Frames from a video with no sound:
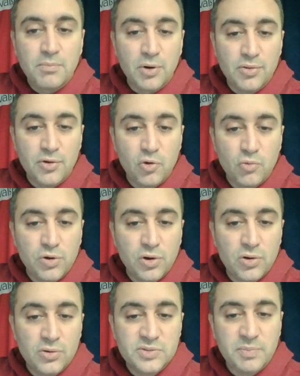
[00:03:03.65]
both
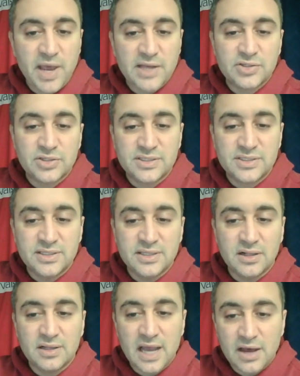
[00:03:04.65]
homegrowns. Patrickson
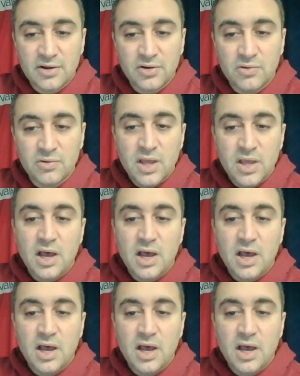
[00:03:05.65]
Delgado